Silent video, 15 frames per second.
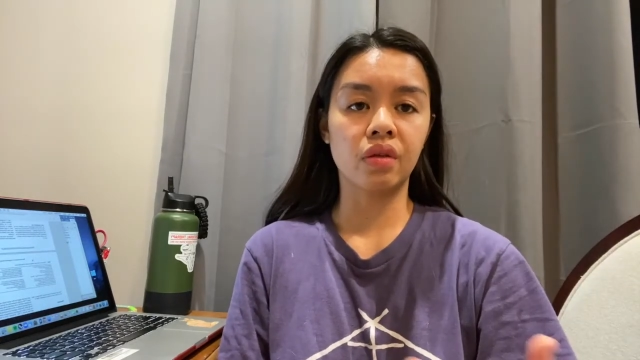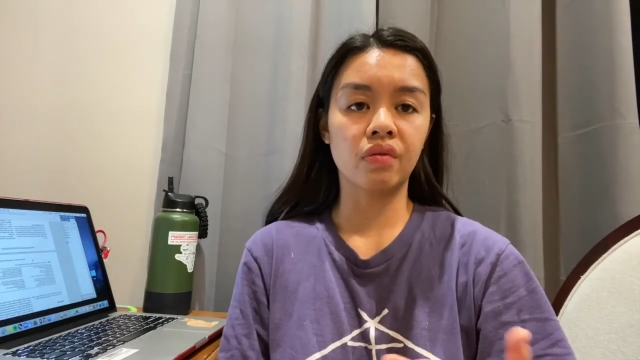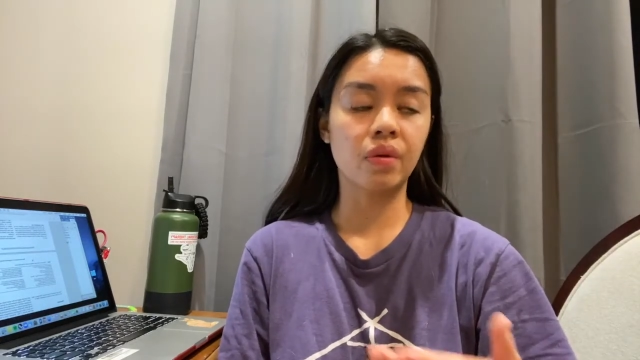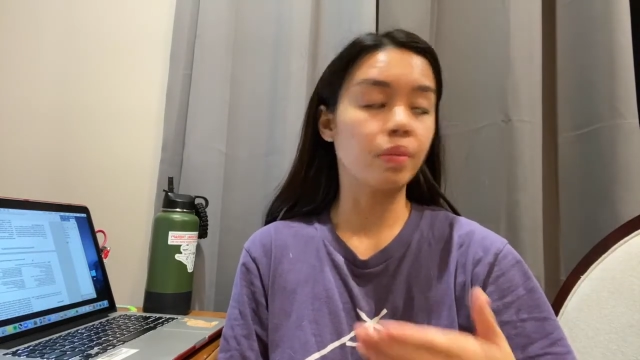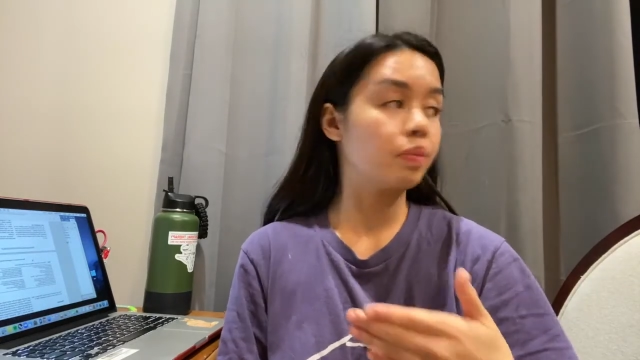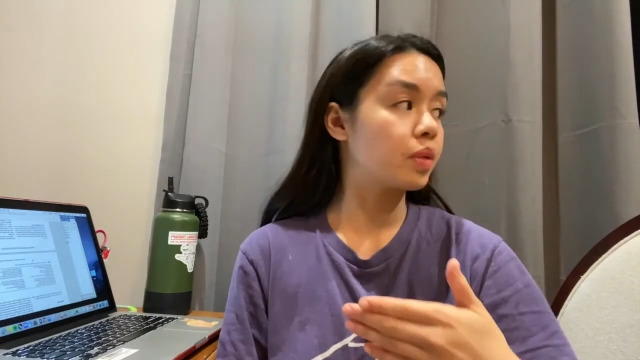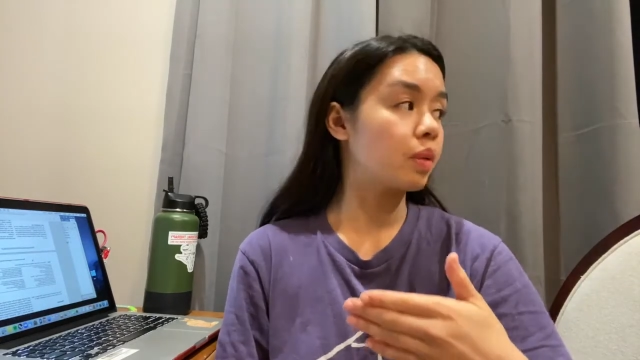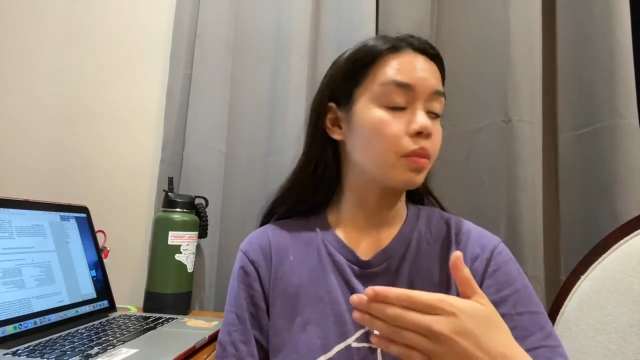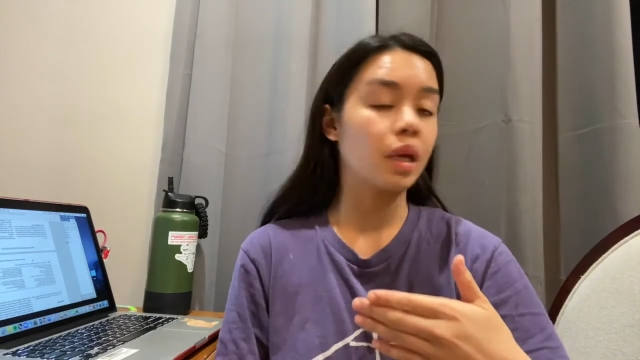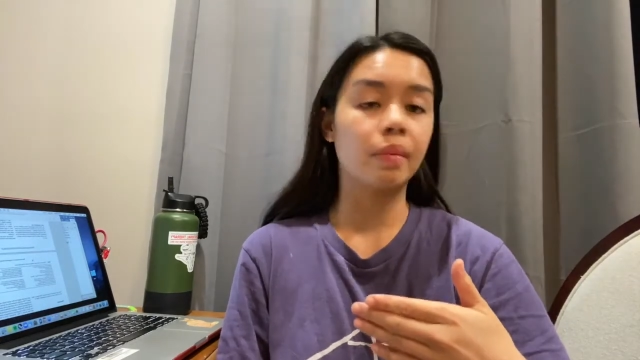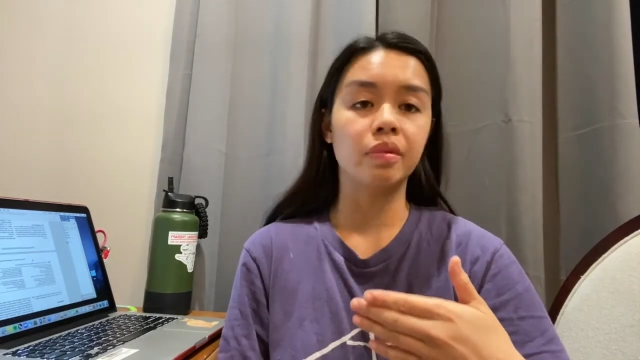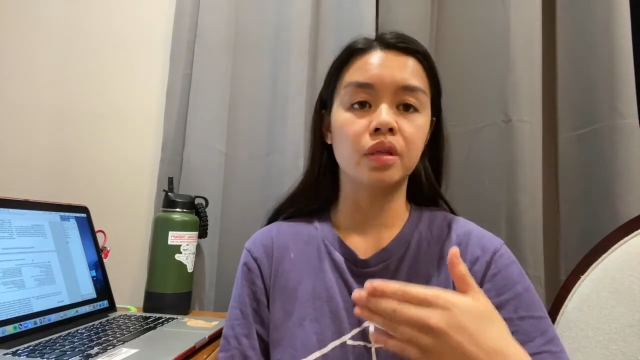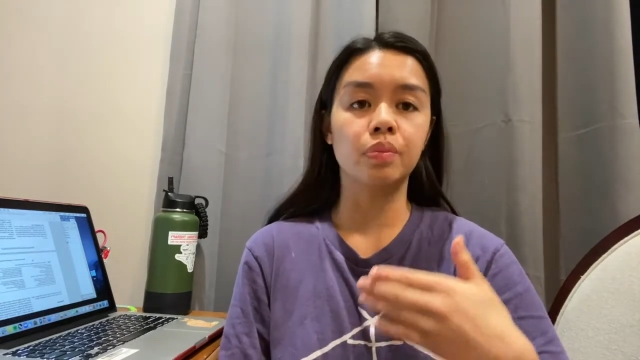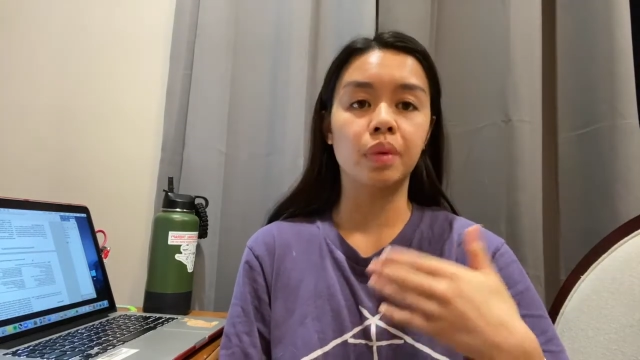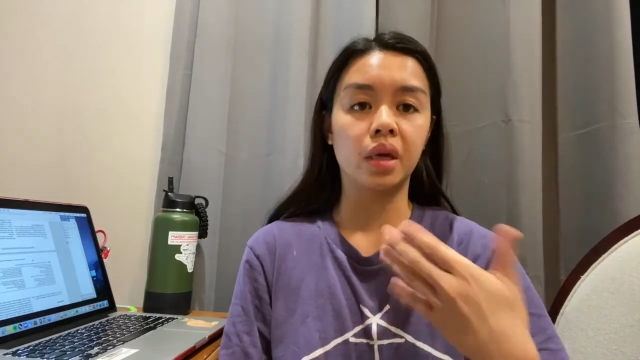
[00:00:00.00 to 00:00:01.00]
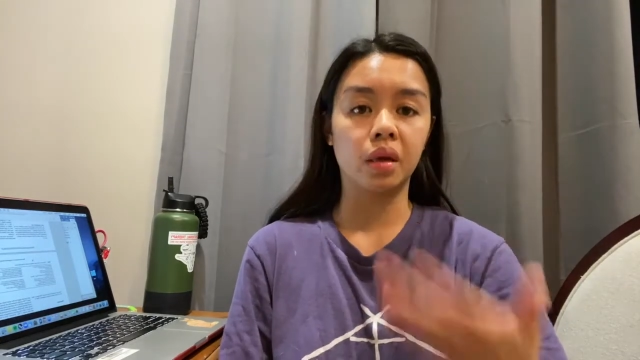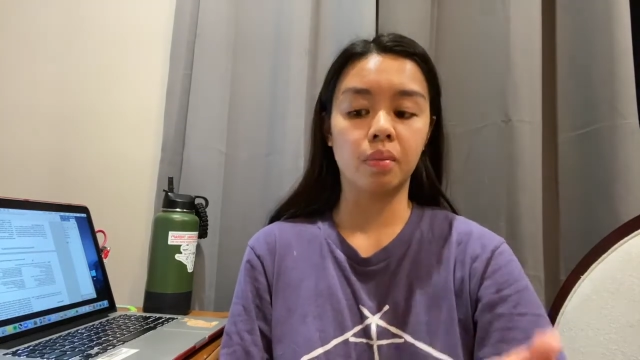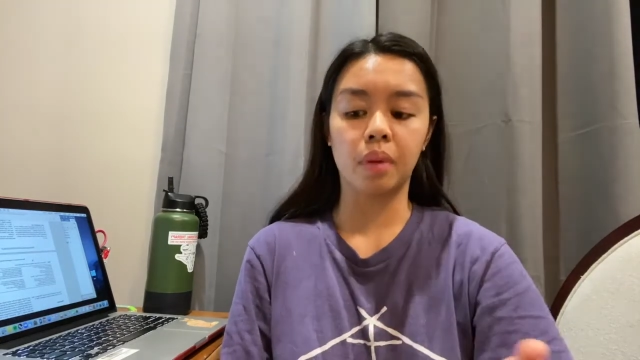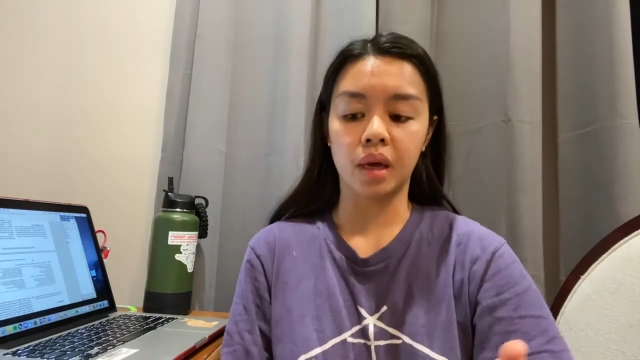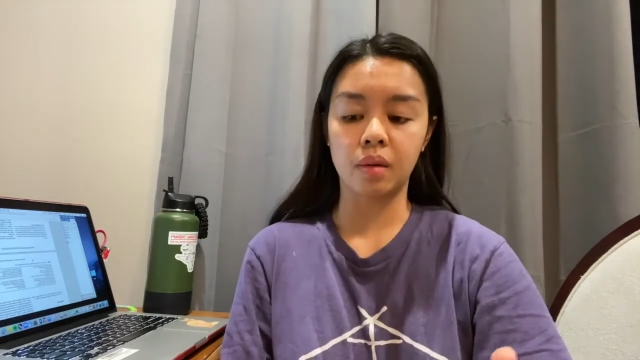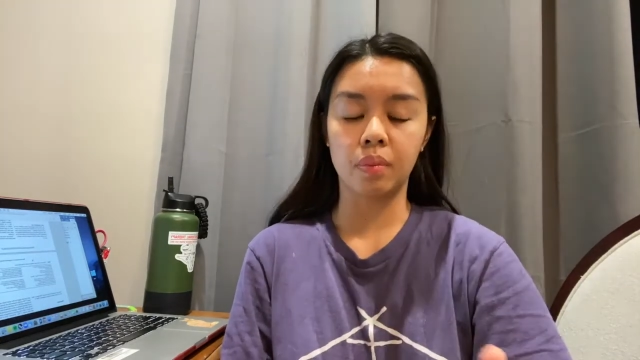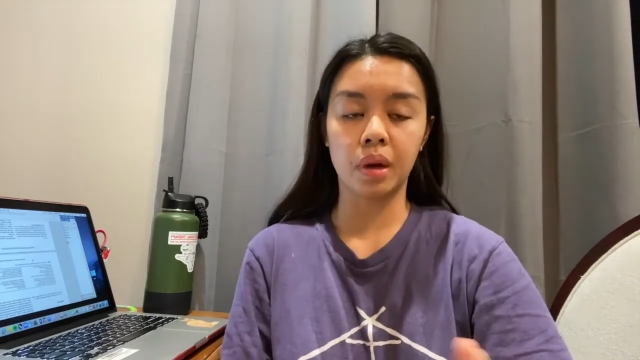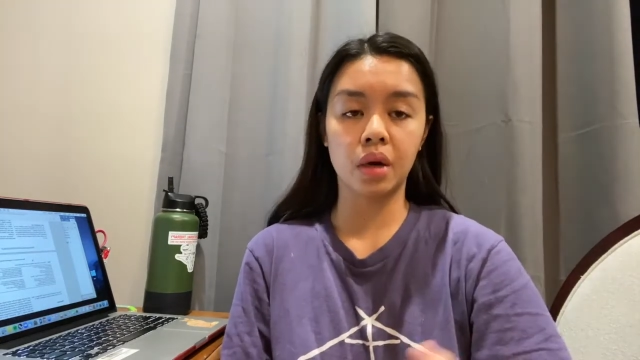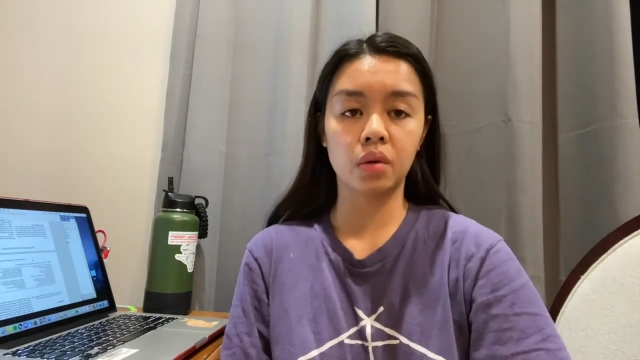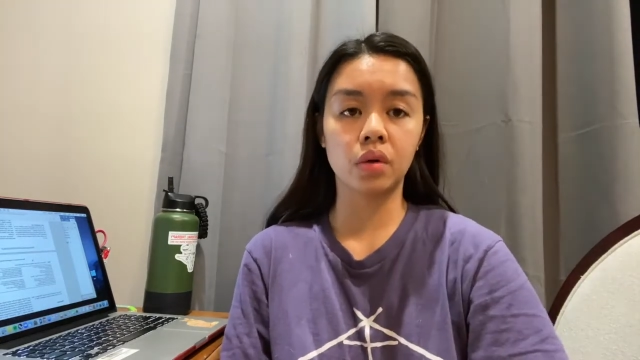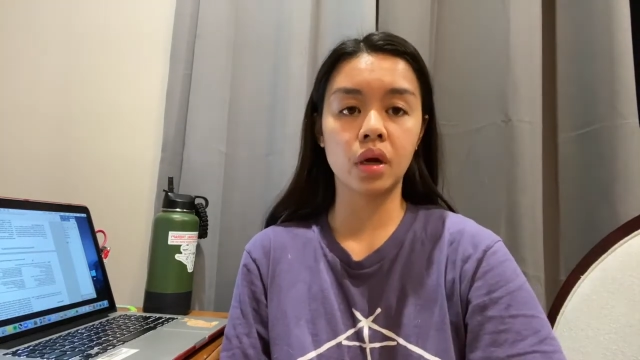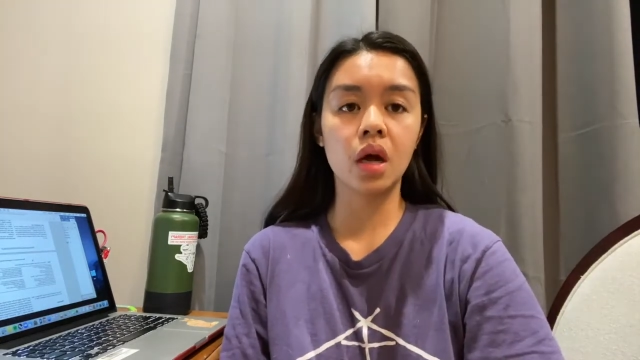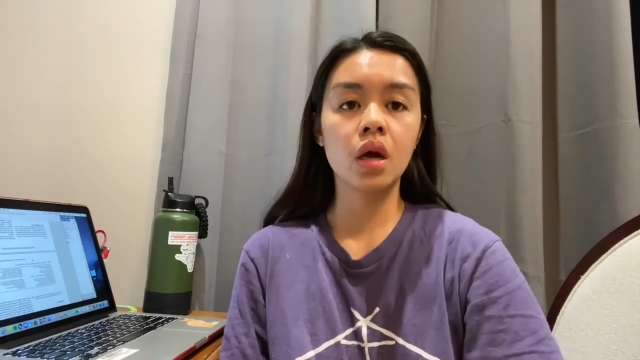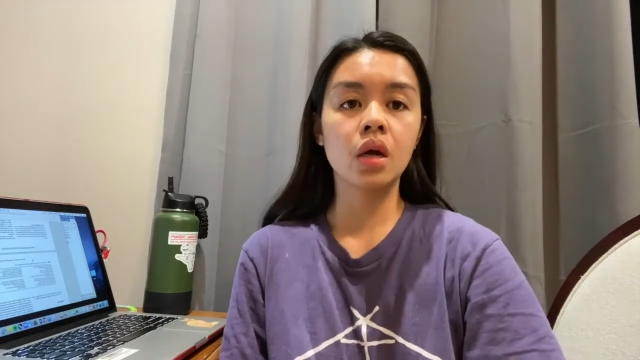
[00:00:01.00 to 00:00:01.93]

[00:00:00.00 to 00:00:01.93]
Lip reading: from sometimes being bedbound.